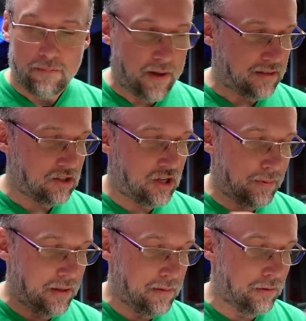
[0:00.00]
that it's the chip
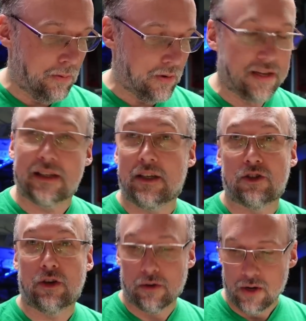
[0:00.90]
on the motherboard that's the
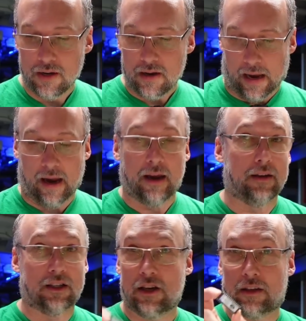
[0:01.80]
issue,
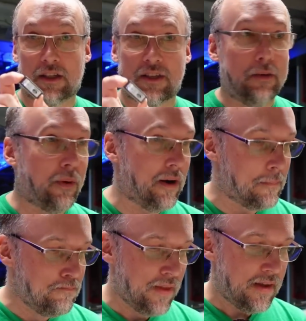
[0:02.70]
and it's not this EEPROM.